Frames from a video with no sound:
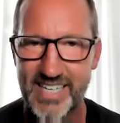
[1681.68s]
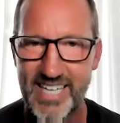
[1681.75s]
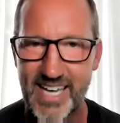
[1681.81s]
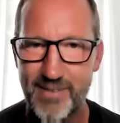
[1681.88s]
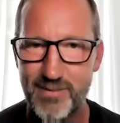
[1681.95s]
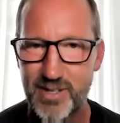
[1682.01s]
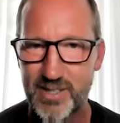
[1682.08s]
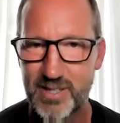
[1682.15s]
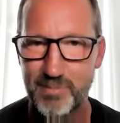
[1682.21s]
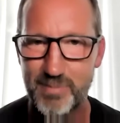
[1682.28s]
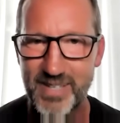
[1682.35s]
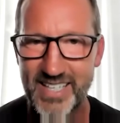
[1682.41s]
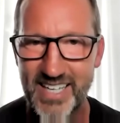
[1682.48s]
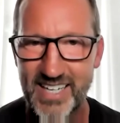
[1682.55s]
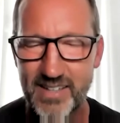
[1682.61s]
I gave you at the
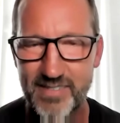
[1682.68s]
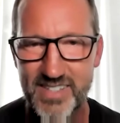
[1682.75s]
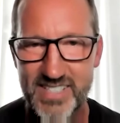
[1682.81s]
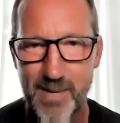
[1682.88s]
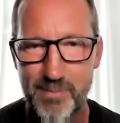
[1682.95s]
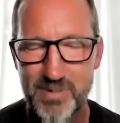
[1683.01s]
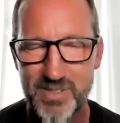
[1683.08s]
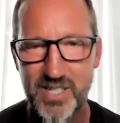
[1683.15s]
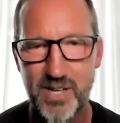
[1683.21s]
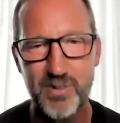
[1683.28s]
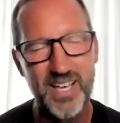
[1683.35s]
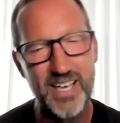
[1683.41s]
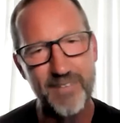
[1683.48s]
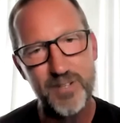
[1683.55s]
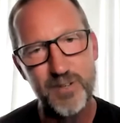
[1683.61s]
beginning of this episode.
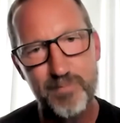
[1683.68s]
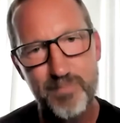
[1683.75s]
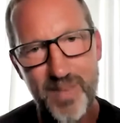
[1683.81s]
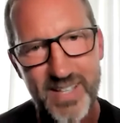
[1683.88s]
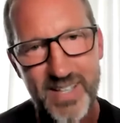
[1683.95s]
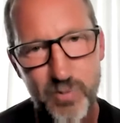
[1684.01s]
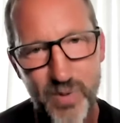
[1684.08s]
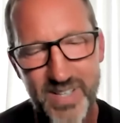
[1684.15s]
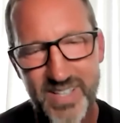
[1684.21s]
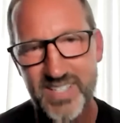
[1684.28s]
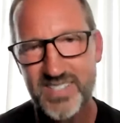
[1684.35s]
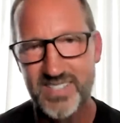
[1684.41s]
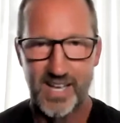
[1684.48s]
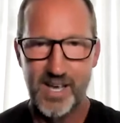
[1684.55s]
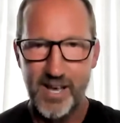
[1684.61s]
If you've been with
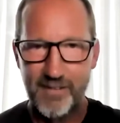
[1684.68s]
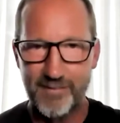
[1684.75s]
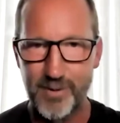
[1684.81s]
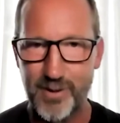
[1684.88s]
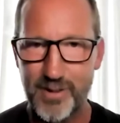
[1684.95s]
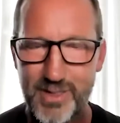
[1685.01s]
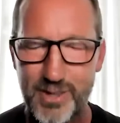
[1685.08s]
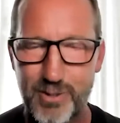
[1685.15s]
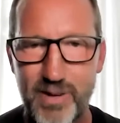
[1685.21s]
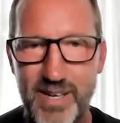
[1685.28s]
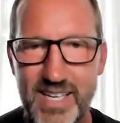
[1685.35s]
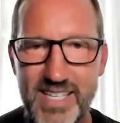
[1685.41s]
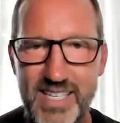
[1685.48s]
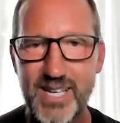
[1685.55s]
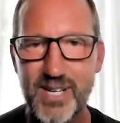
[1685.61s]
us for three
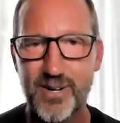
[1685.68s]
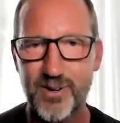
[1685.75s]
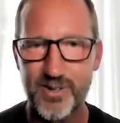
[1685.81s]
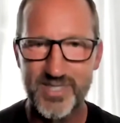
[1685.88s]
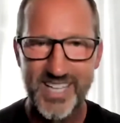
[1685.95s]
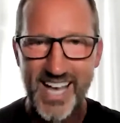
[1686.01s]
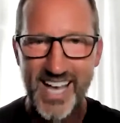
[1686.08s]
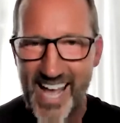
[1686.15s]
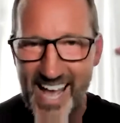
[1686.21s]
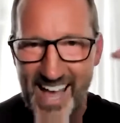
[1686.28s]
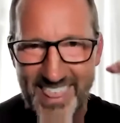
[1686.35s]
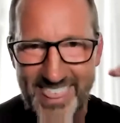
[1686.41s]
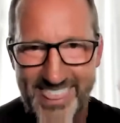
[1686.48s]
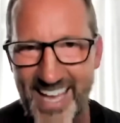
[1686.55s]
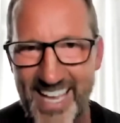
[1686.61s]
years,
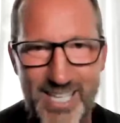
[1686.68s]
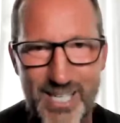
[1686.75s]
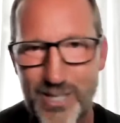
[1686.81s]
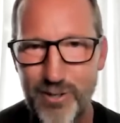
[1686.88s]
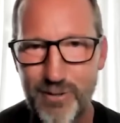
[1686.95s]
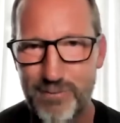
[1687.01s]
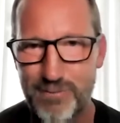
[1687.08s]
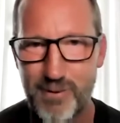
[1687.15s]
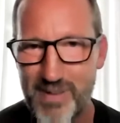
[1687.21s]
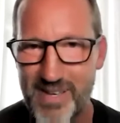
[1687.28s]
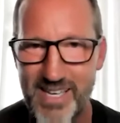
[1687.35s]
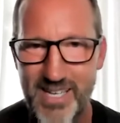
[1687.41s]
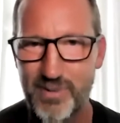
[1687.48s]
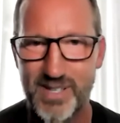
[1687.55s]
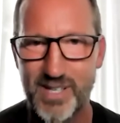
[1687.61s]
thank you for
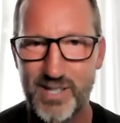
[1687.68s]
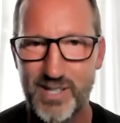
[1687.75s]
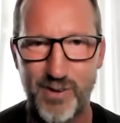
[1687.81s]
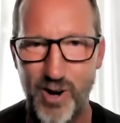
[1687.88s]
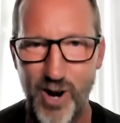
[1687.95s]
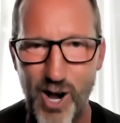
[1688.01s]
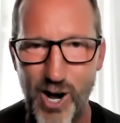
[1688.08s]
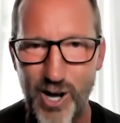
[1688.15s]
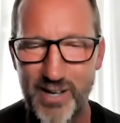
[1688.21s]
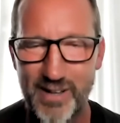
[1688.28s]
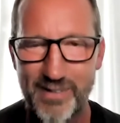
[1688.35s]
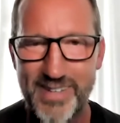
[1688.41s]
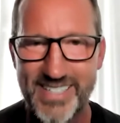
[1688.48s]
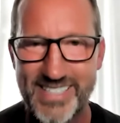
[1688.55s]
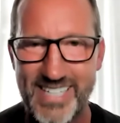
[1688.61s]
being with us for all
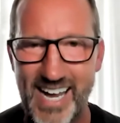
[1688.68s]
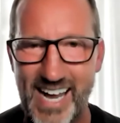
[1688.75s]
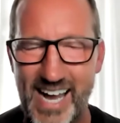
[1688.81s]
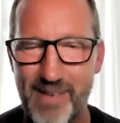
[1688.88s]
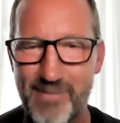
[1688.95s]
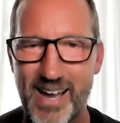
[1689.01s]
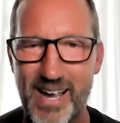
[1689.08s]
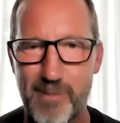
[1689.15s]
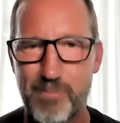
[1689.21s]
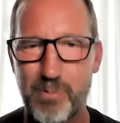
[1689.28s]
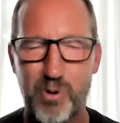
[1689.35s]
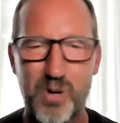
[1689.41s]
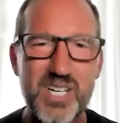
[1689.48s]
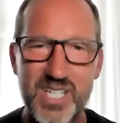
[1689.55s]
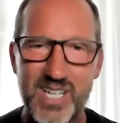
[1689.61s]
of this time. I
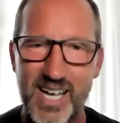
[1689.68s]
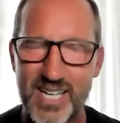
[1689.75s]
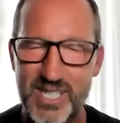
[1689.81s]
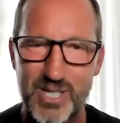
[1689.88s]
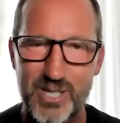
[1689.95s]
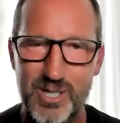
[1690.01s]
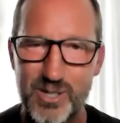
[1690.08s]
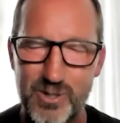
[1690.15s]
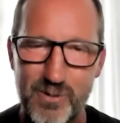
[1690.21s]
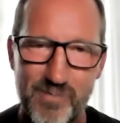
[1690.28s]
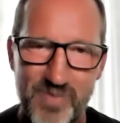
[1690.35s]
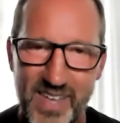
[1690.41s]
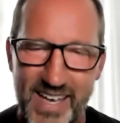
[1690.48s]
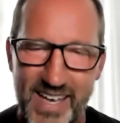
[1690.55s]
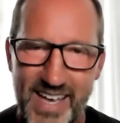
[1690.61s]
appreciate you,
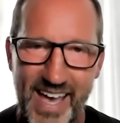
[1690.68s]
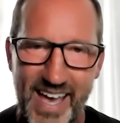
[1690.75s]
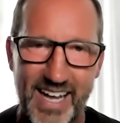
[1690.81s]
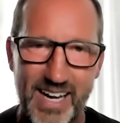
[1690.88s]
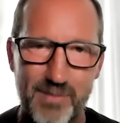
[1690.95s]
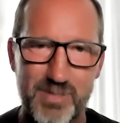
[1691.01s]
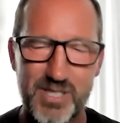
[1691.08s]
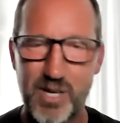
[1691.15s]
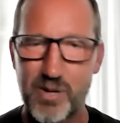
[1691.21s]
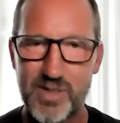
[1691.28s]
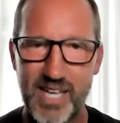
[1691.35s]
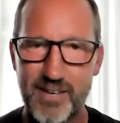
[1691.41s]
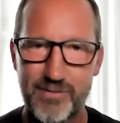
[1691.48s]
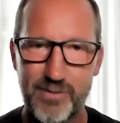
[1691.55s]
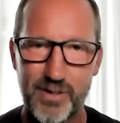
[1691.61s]
and I'm so
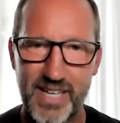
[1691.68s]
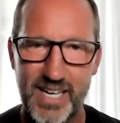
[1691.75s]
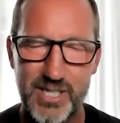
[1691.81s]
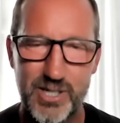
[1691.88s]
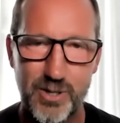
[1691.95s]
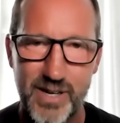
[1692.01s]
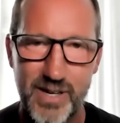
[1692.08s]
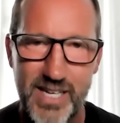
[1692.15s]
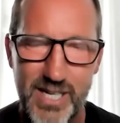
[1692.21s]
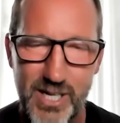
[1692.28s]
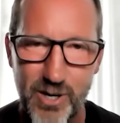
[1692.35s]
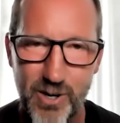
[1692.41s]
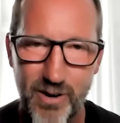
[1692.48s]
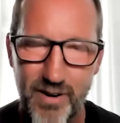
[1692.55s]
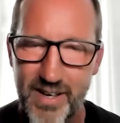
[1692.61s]
thankful that you're
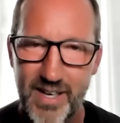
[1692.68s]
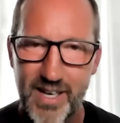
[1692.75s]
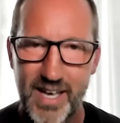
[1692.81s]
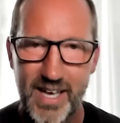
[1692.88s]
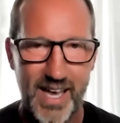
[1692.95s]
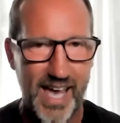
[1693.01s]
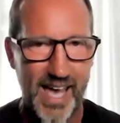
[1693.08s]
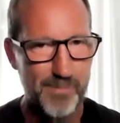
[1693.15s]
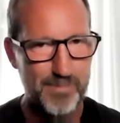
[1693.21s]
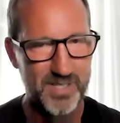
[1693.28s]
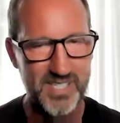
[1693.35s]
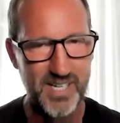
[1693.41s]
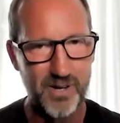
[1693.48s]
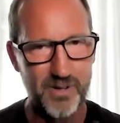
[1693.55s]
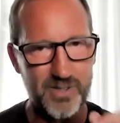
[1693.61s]
here.
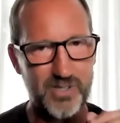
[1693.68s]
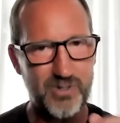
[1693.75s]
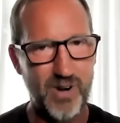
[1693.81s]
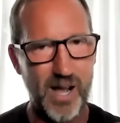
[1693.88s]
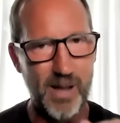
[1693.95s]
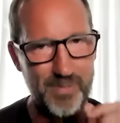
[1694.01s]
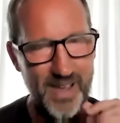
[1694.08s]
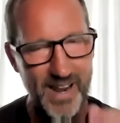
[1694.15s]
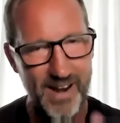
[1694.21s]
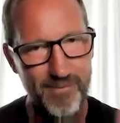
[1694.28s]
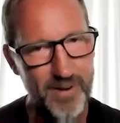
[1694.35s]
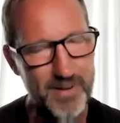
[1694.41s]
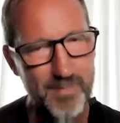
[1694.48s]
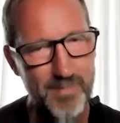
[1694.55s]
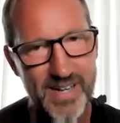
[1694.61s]
Episodes drop
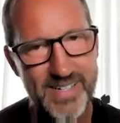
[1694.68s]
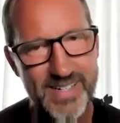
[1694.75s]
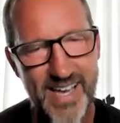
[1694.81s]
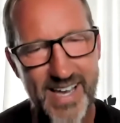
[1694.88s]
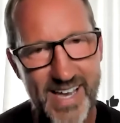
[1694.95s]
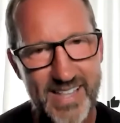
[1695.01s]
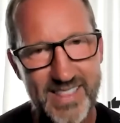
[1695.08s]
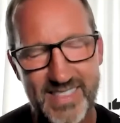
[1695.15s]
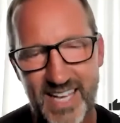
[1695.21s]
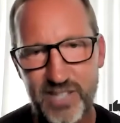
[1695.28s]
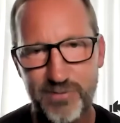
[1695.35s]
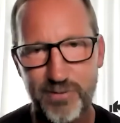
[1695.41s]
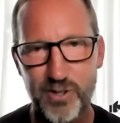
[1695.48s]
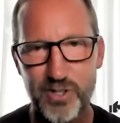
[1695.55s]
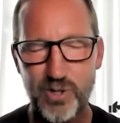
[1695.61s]
every Monday.
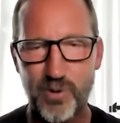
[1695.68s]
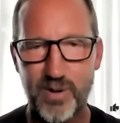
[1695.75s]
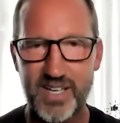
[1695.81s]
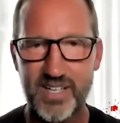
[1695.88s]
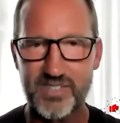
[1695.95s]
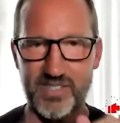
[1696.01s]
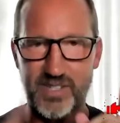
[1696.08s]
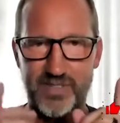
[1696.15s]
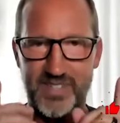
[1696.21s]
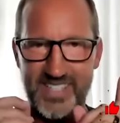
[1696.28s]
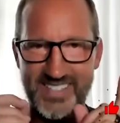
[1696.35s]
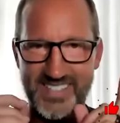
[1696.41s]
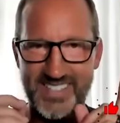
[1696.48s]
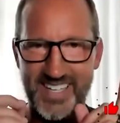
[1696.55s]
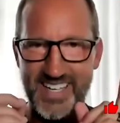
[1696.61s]
Thanks for joining us on
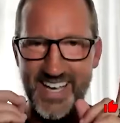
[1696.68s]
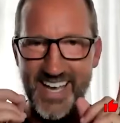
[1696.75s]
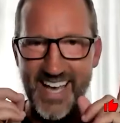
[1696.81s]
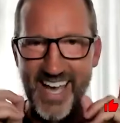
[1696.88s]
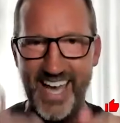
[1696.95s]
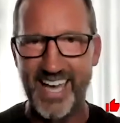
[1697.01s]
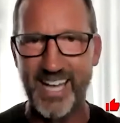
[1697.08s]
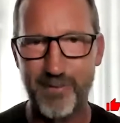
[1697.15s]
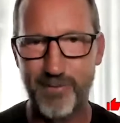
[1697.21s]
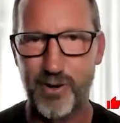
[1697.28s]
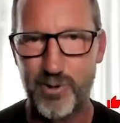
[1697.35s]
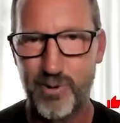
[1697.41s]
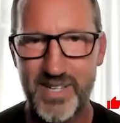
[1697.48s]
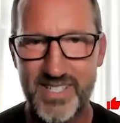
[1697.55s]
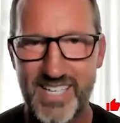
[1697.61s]
this
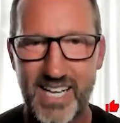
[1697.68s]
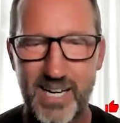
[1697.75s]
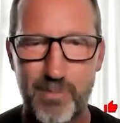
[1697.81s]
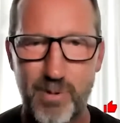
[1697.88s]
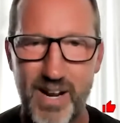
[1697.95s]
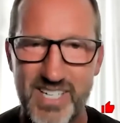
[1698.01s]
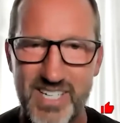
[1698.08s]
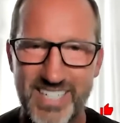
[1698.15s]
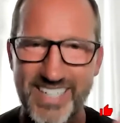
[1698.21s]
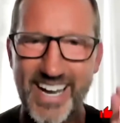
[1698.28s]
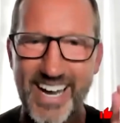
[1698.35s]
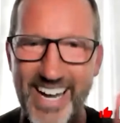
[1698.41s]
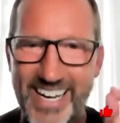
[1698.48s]
anniversary celebration.